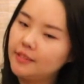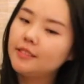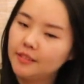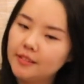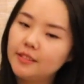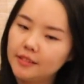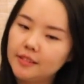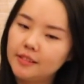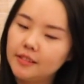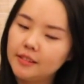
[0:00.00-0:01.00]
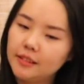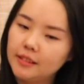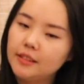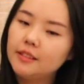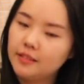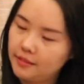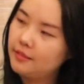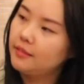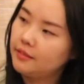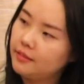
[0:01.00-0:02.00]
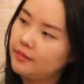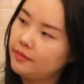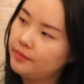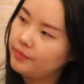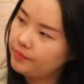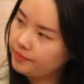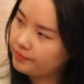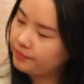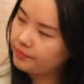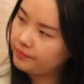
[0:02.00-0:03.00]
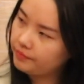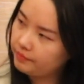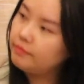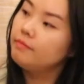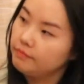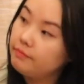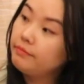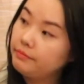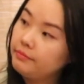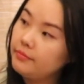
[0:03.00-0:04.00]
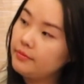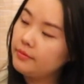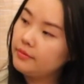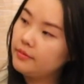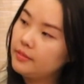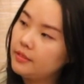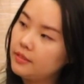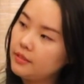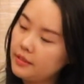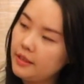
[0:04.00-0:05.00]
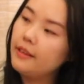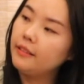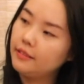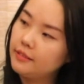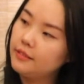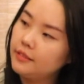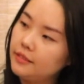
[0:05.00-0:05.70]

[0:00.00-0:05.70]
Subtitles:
The person shown says nothing.